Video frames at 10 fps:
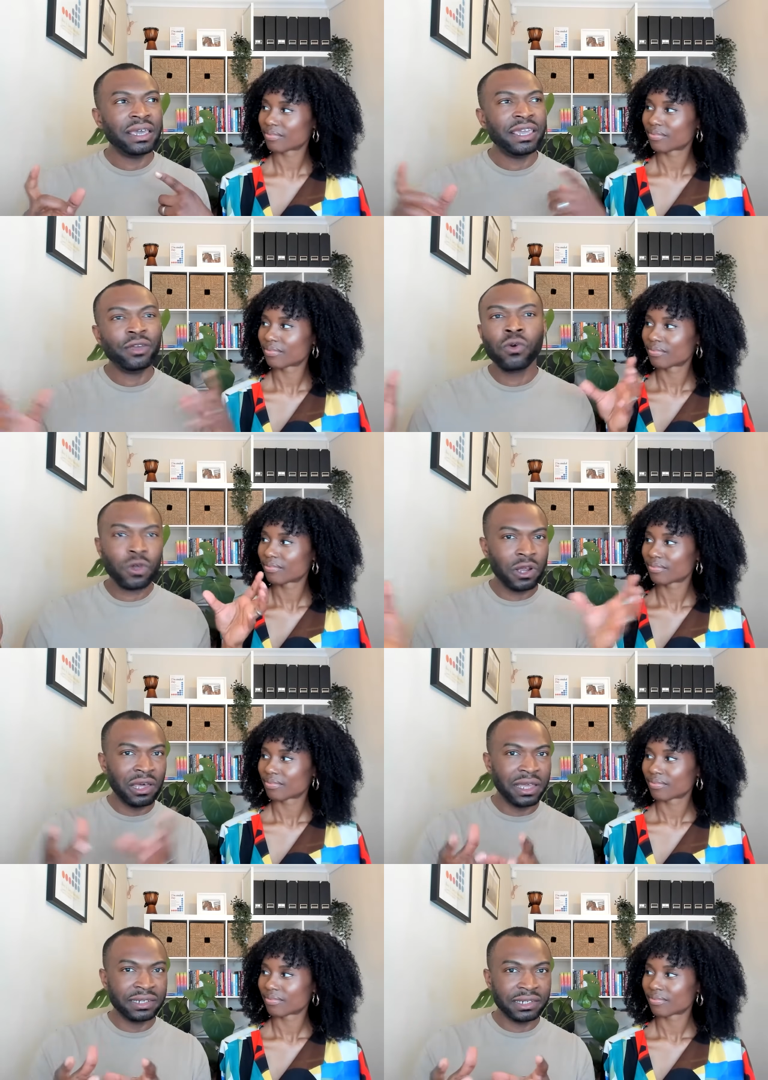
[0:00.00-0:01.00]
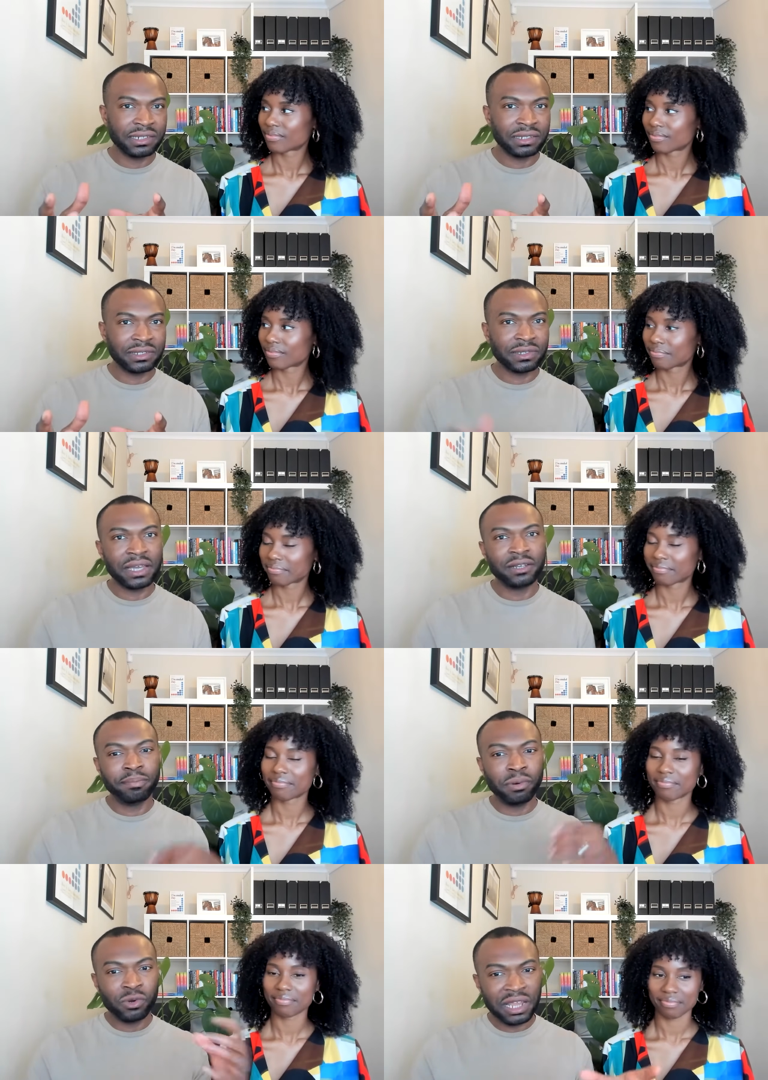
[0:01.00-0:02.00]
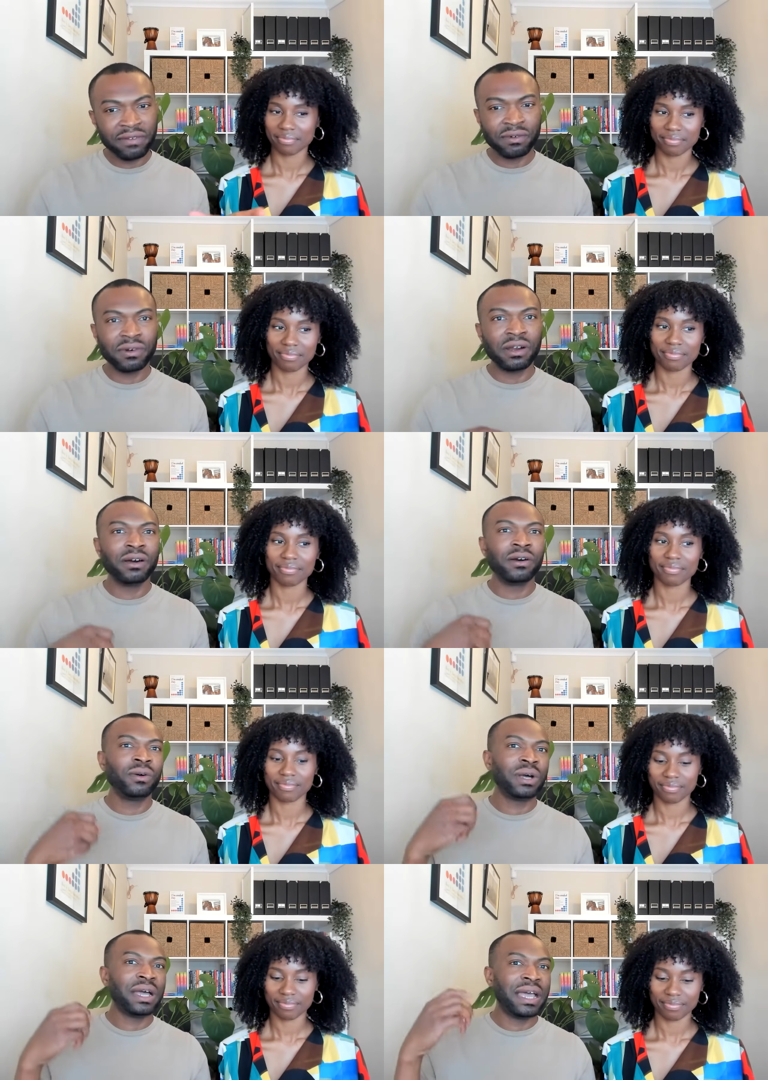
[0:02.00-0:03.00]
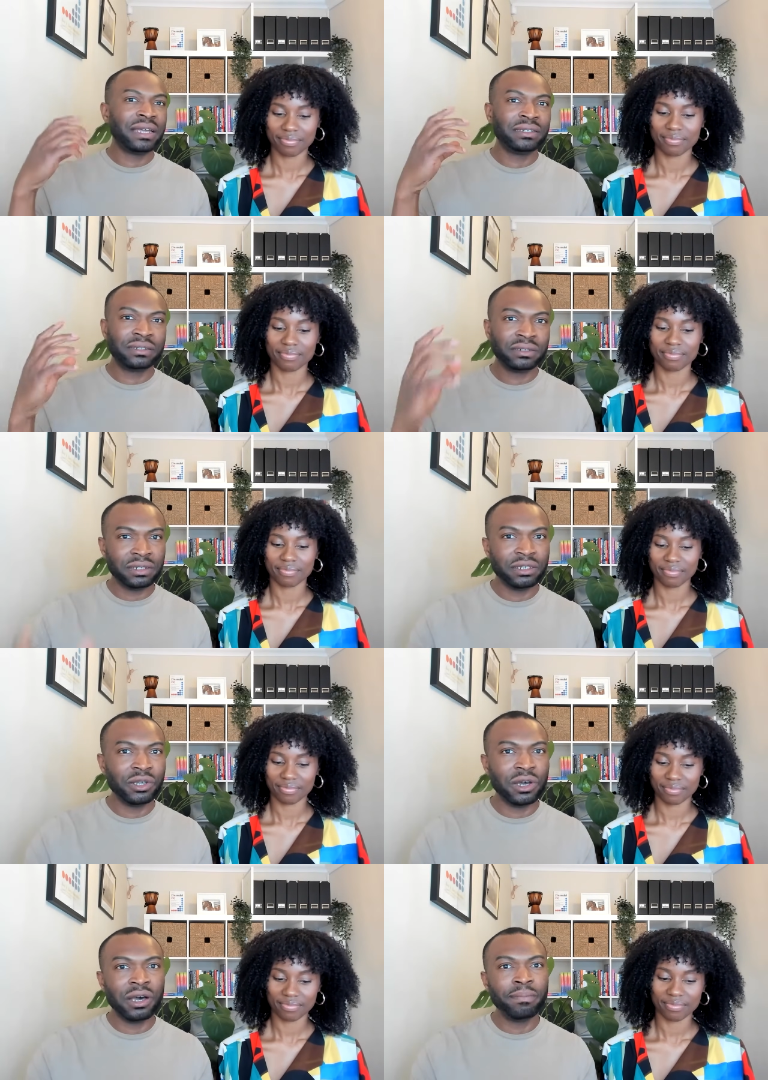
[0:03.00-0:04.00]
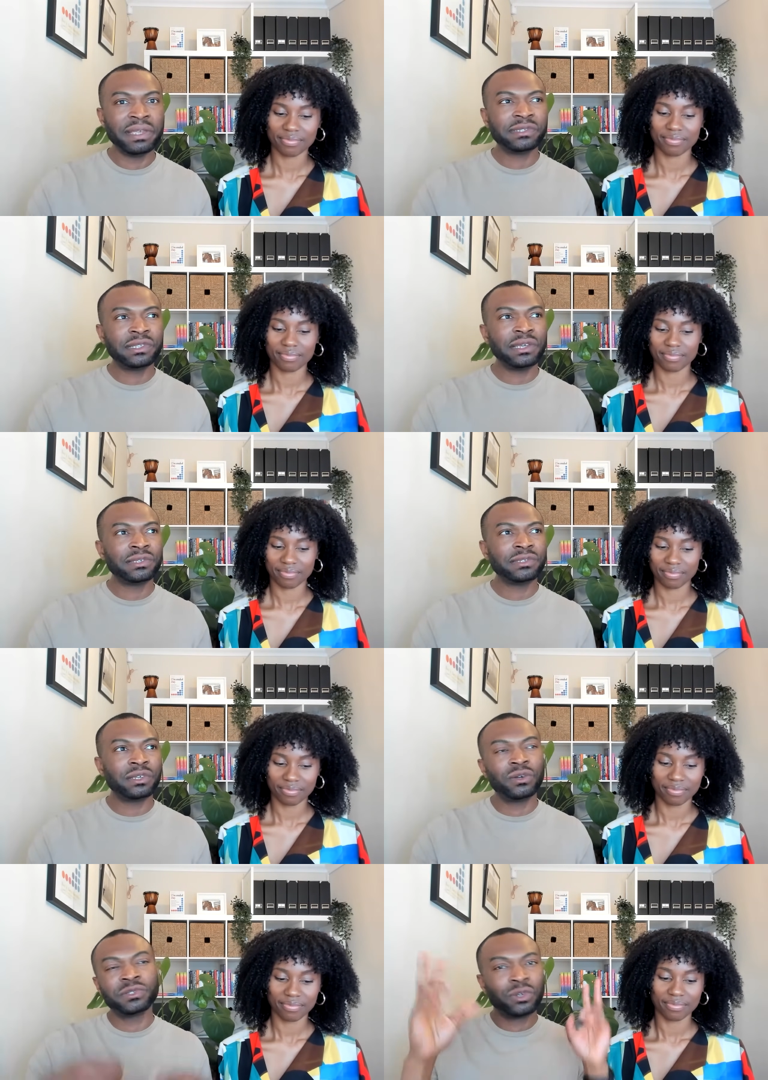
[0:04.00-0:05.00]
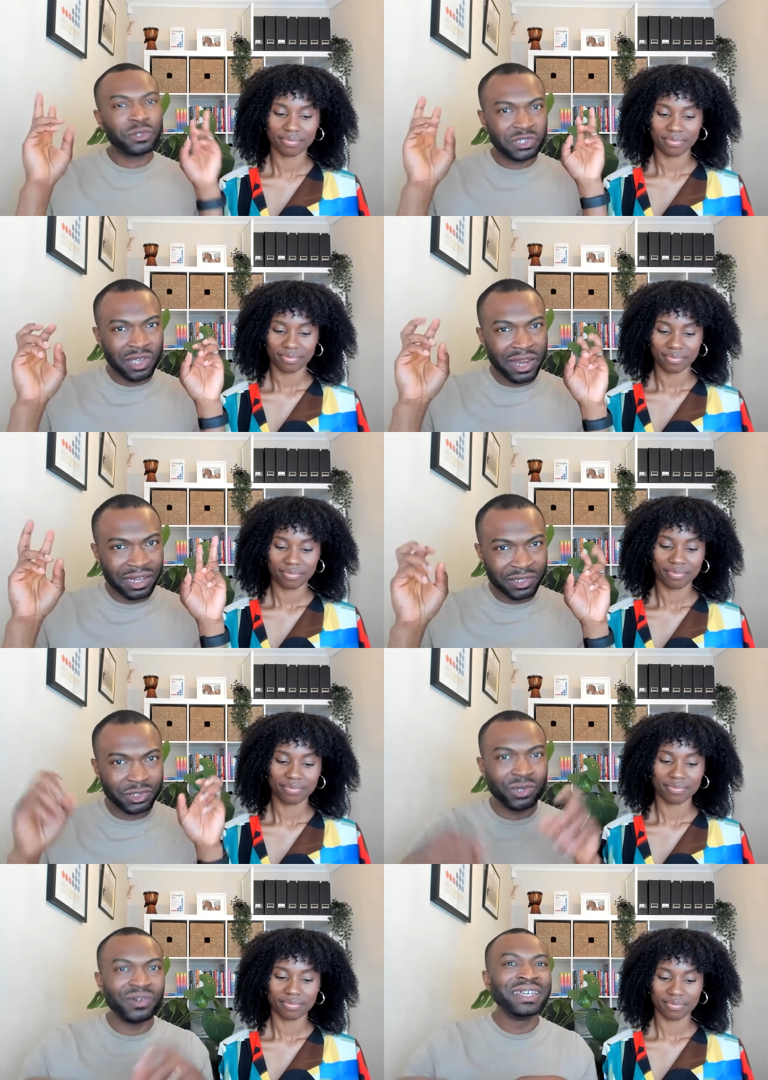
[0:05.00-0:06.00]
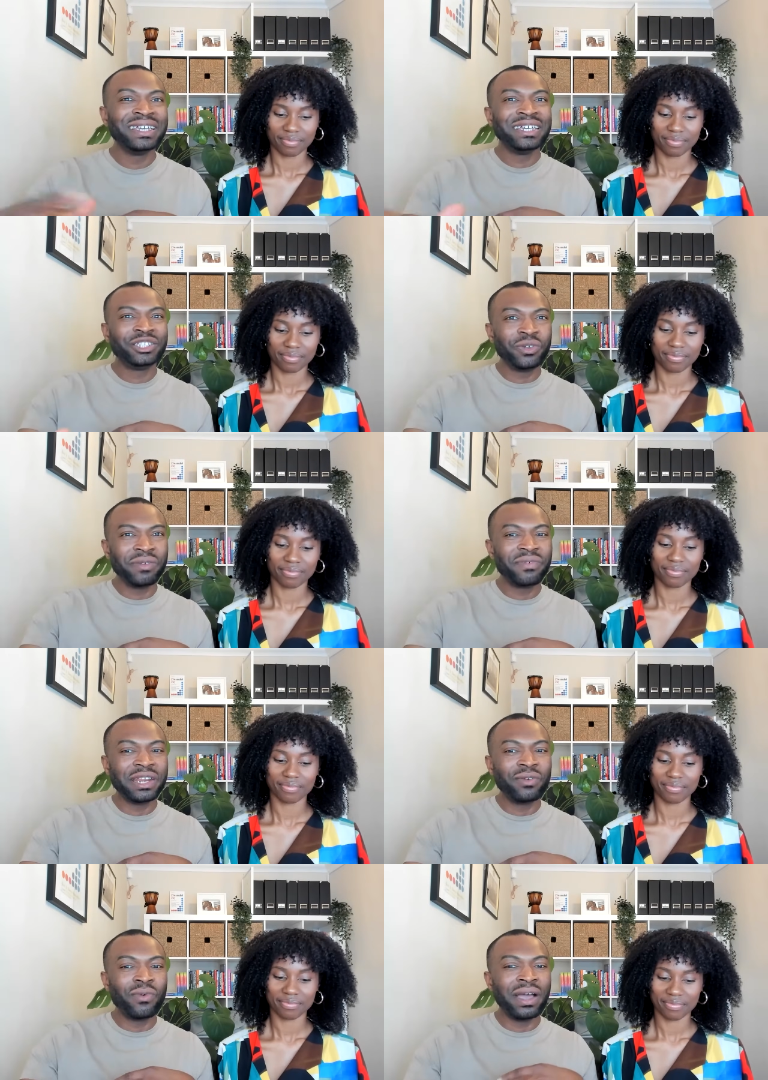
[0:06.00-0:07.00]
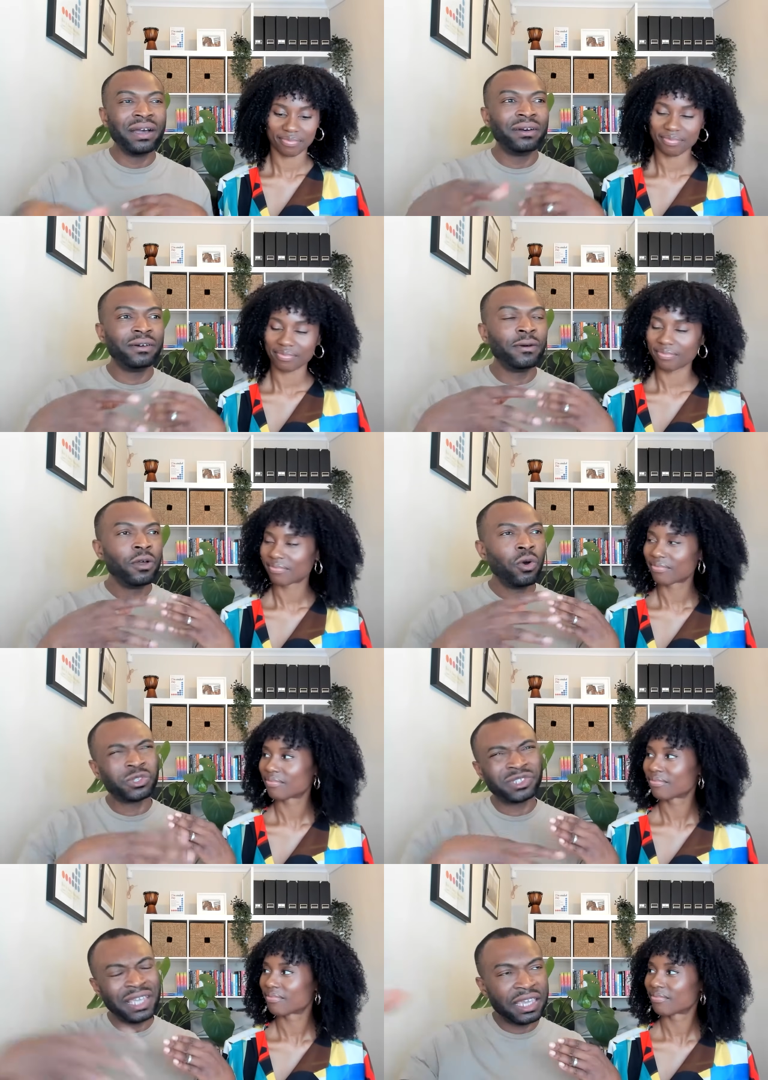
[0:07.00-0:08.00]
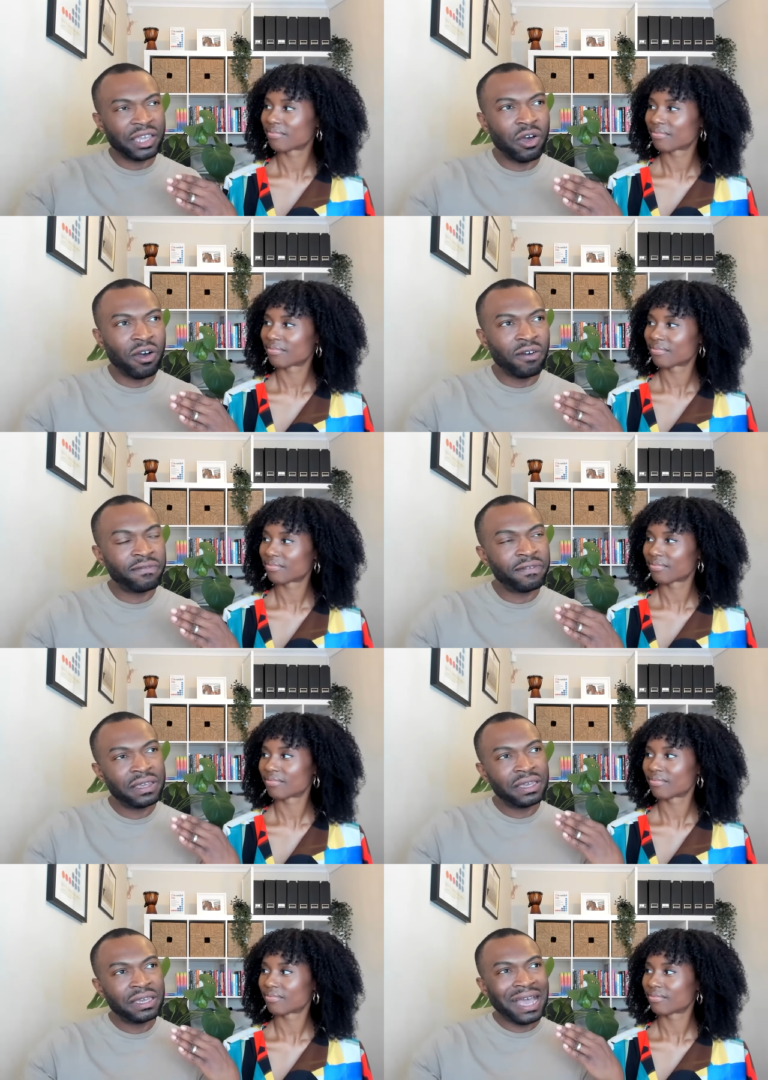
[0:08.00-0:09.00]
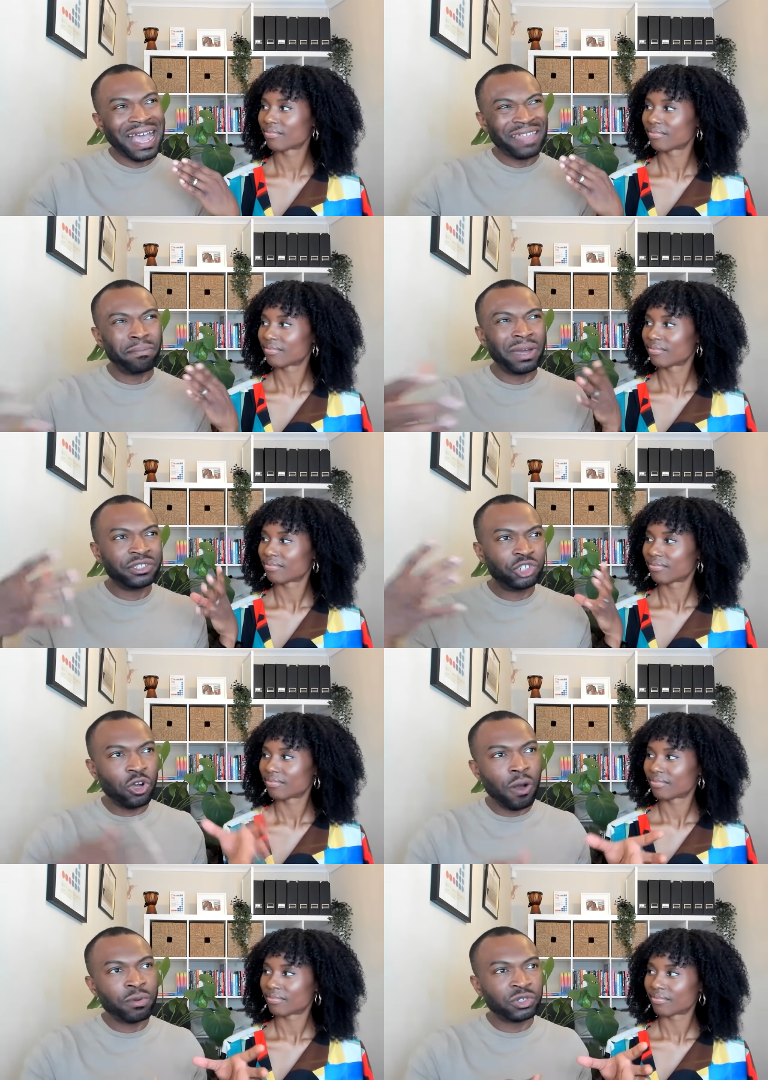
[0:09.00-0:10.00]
Speaker 1: it all collided. So mm -hmm. I had a mm-hmm. board level role, I had you know our business or, or side hustle doing really well or taking off I had my job,